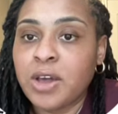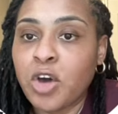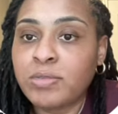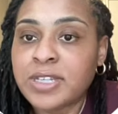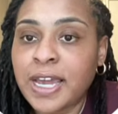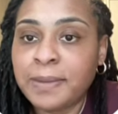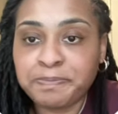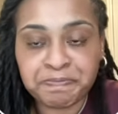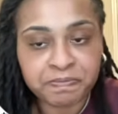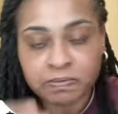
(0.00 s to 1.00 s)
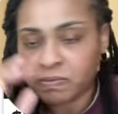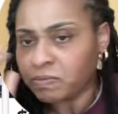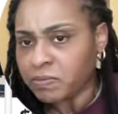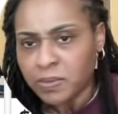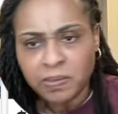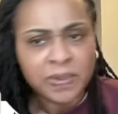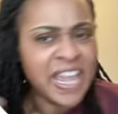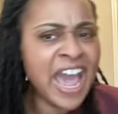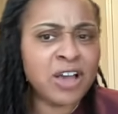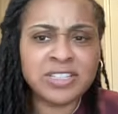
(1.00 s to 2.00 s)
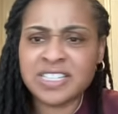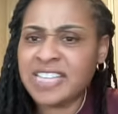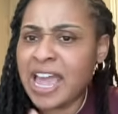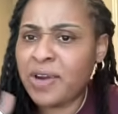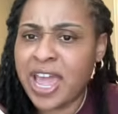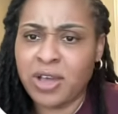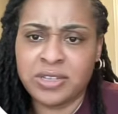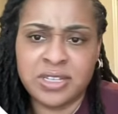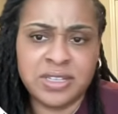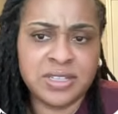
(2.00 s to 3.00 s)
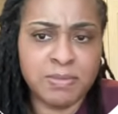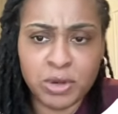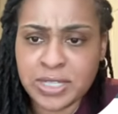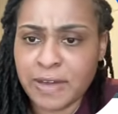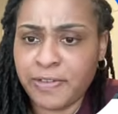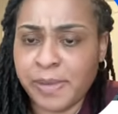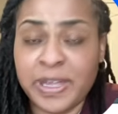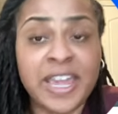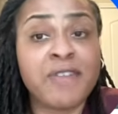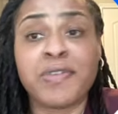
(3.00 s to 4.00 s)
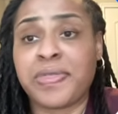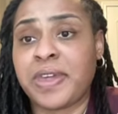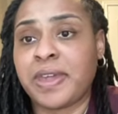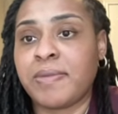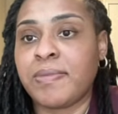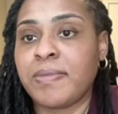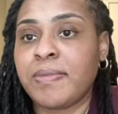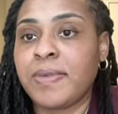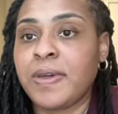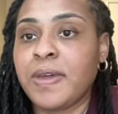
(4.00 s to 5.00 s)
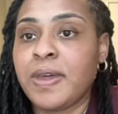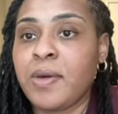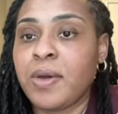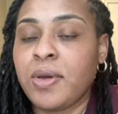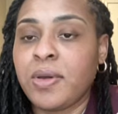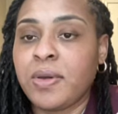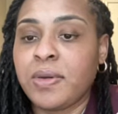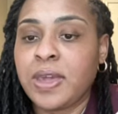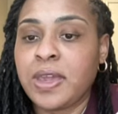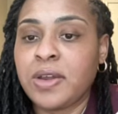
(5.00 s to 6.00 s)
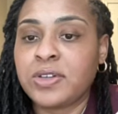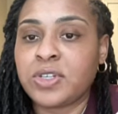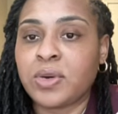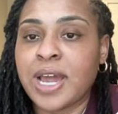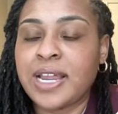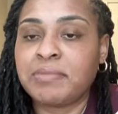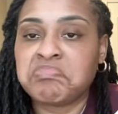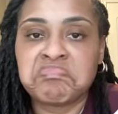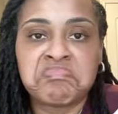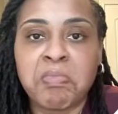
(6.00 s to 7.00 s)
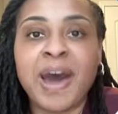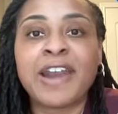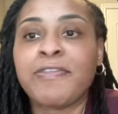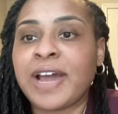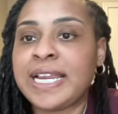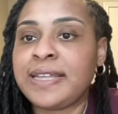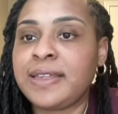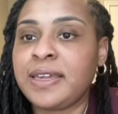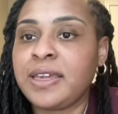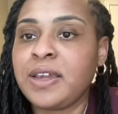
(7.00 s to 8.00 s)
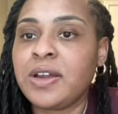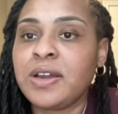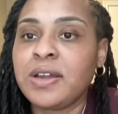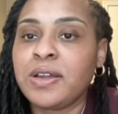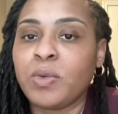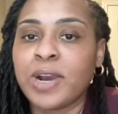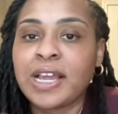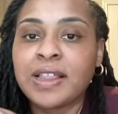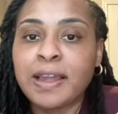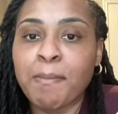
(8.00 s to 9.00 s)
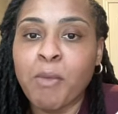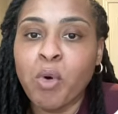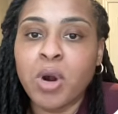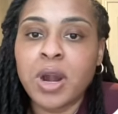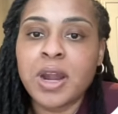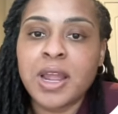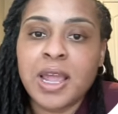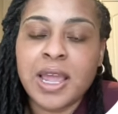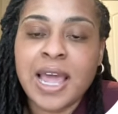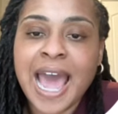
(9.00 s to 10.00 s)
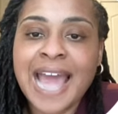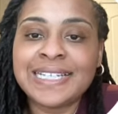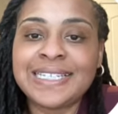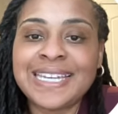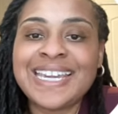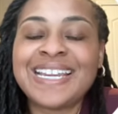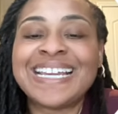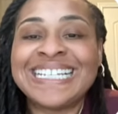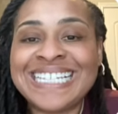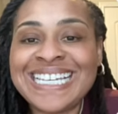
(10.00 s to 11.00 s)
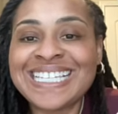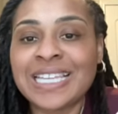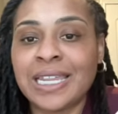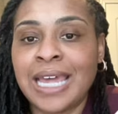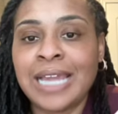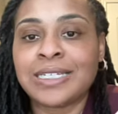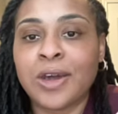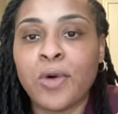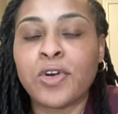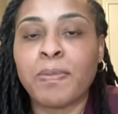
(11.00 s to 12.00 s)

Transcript: home type, houses, townhouses, multifamily, everything here. So I didn't modify anything here. When I click more, I did deselect owner